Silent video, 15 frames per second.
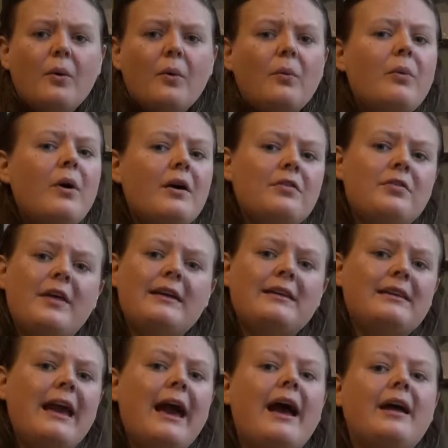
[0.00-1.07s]
what
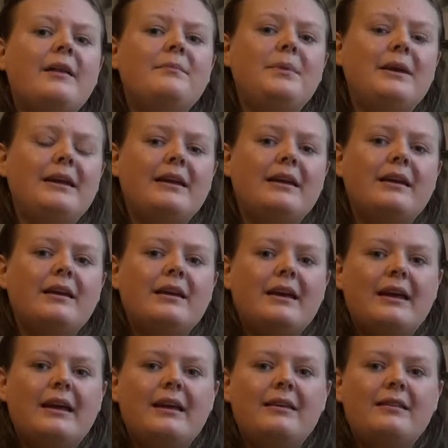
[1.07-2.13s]
then can be
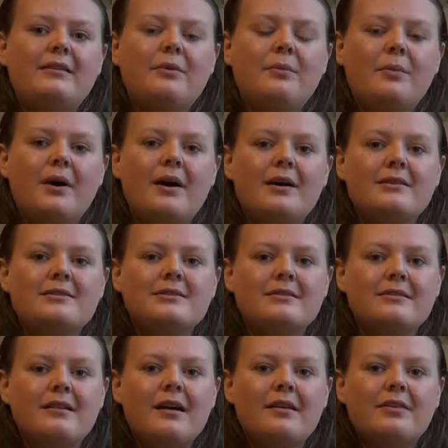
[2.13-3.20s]
in the word
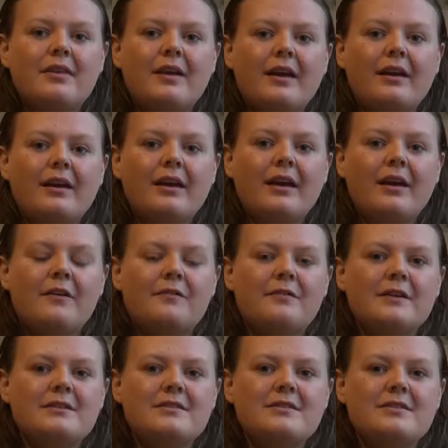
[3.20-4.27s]
nothing if
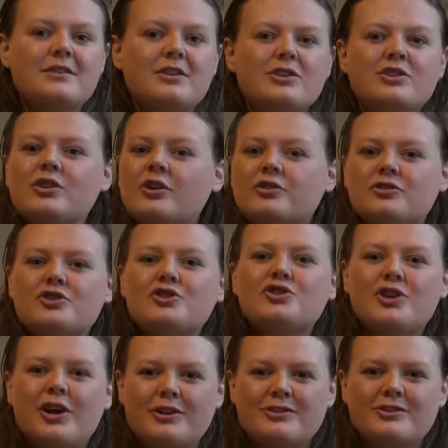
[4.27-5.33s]
it's not
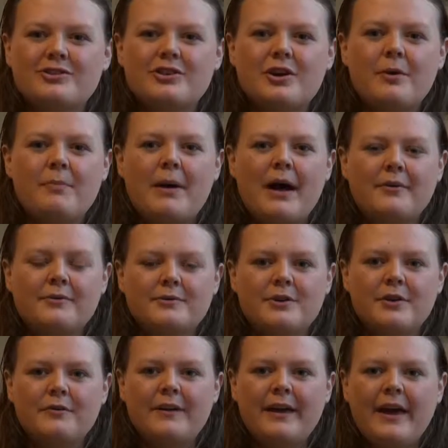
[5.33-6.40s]
just about
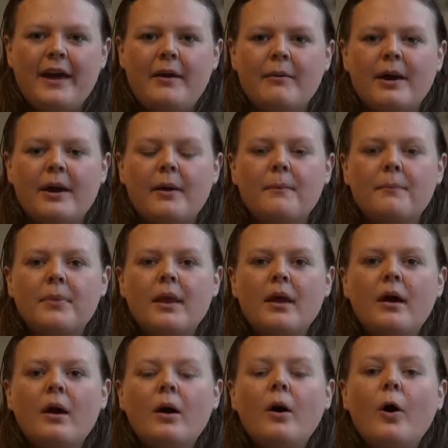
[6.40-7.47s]
overhearing?
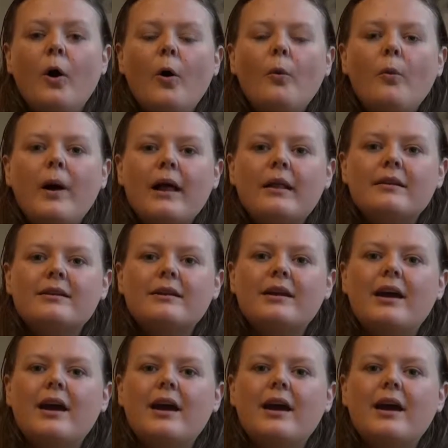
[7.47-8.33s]
Well,